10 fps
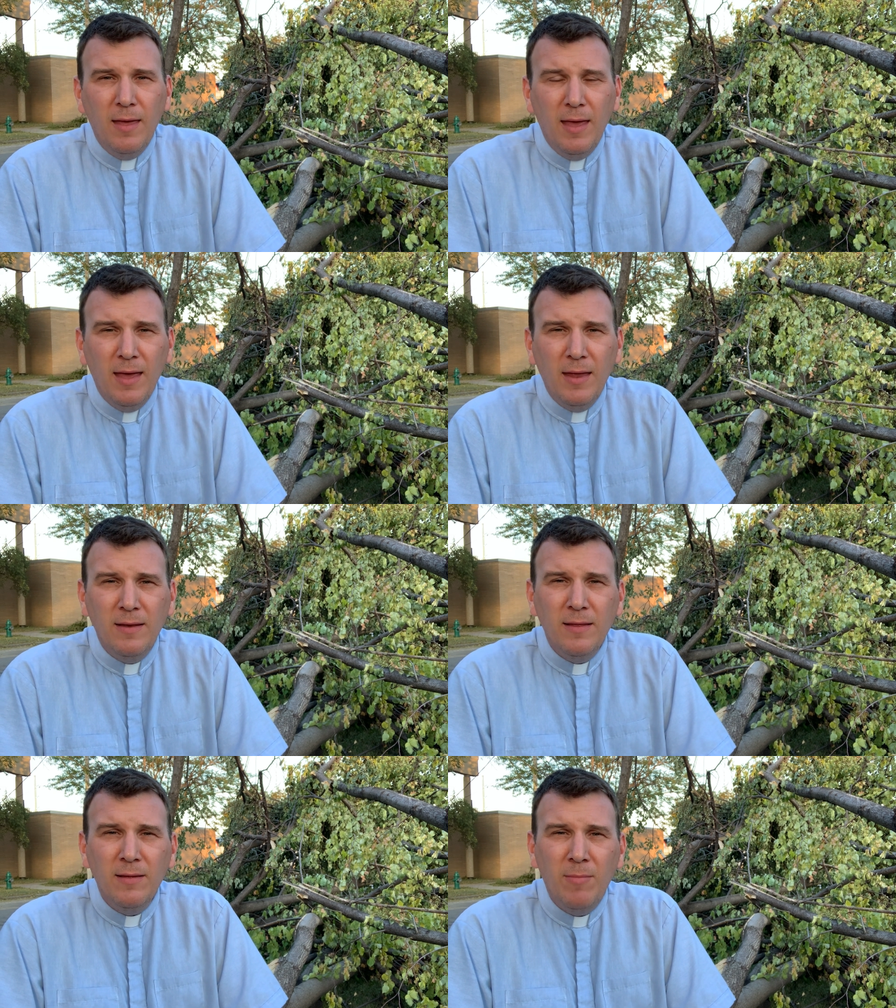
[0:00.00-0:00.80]

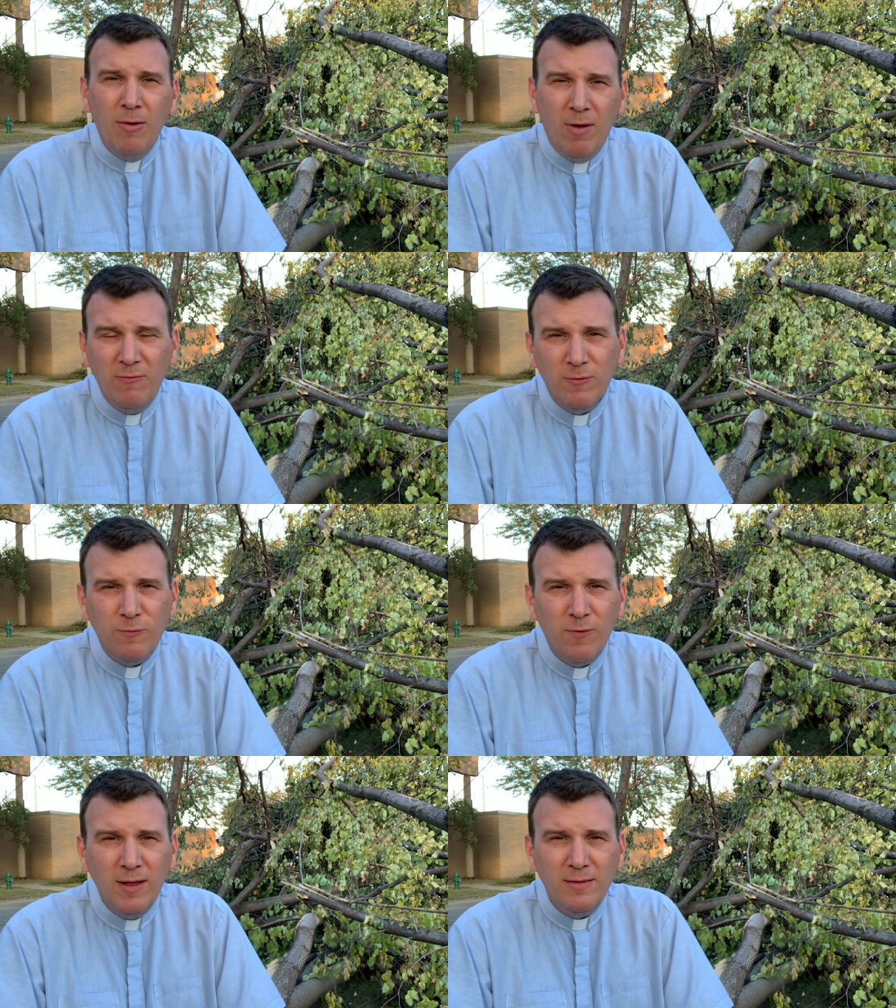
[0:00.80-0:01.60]
And my wife was
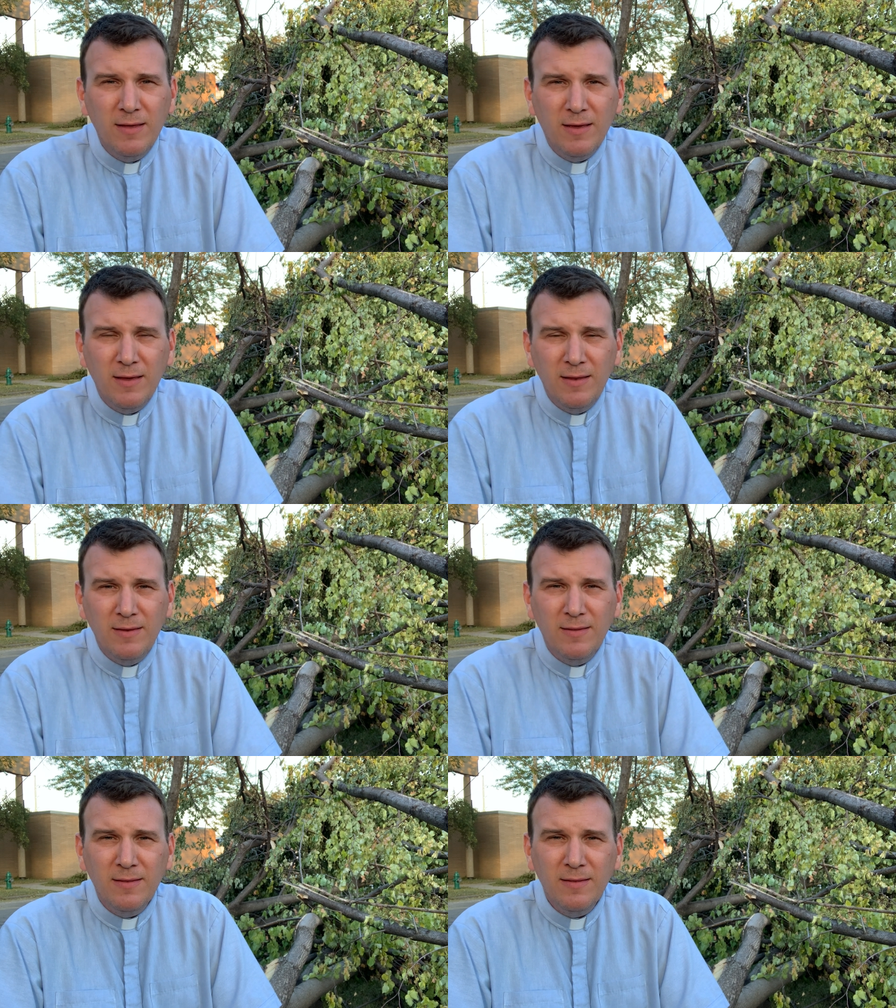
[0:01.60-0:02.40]
frantic
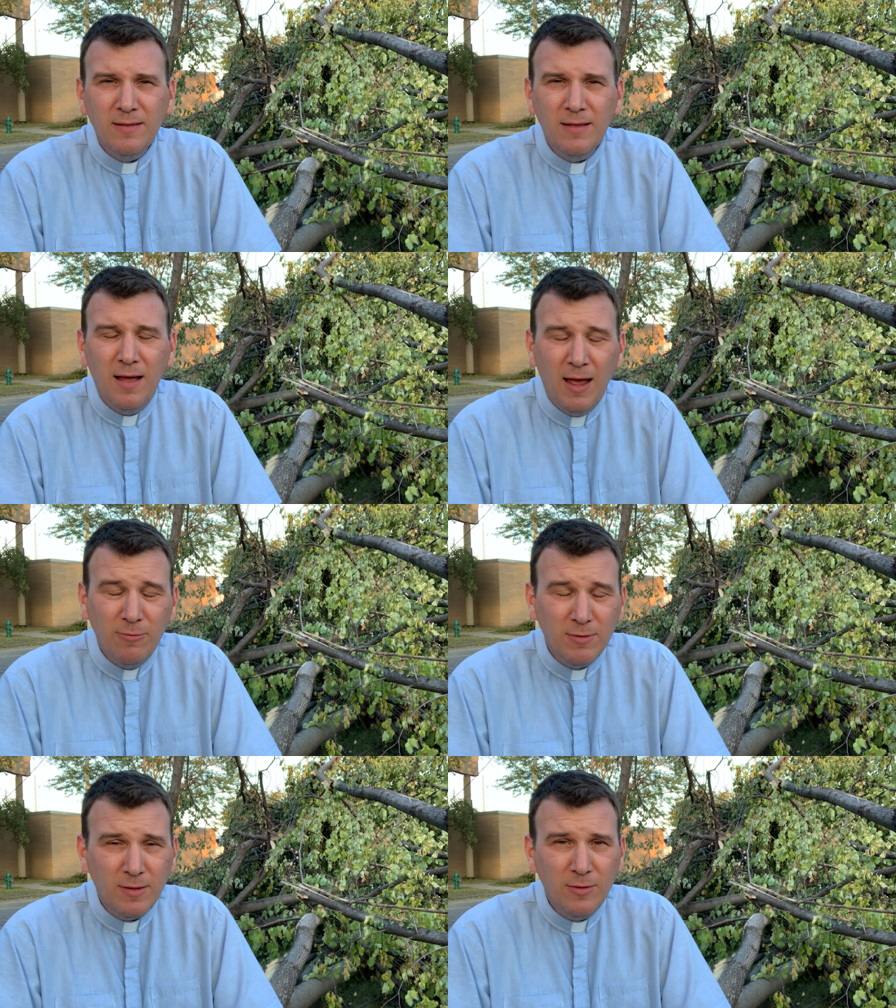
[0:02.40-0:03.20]
and I
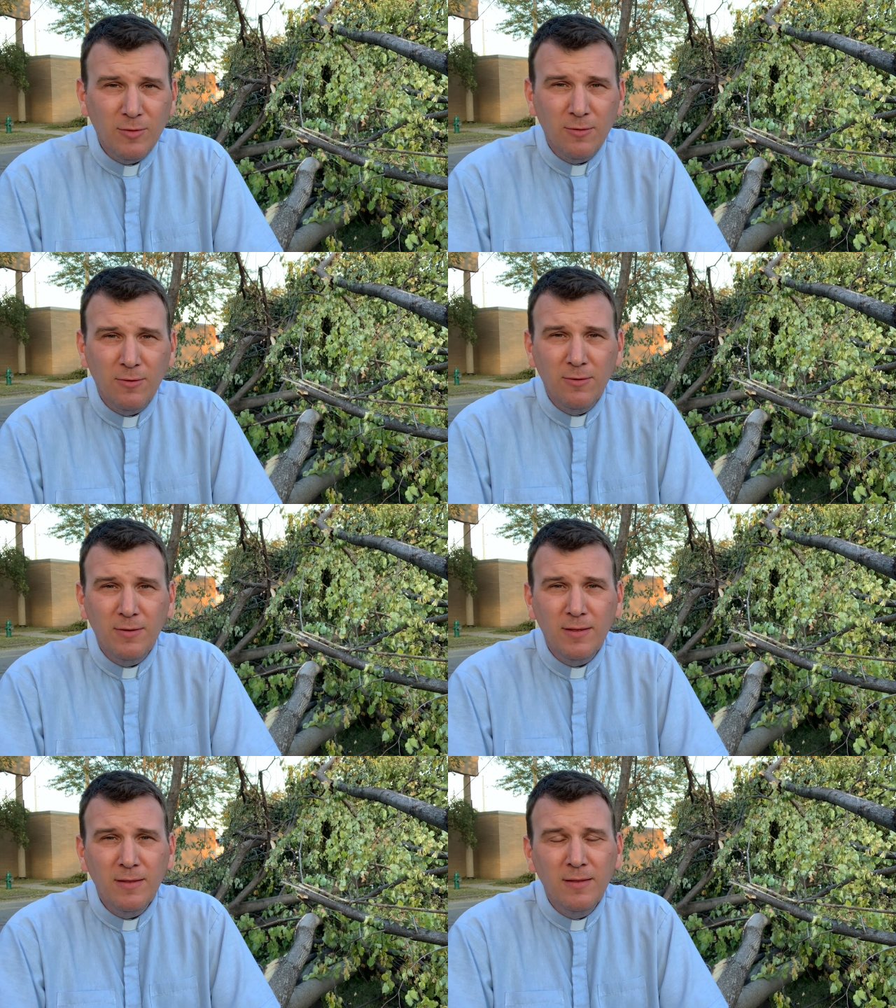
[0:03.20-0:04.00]
was concerned.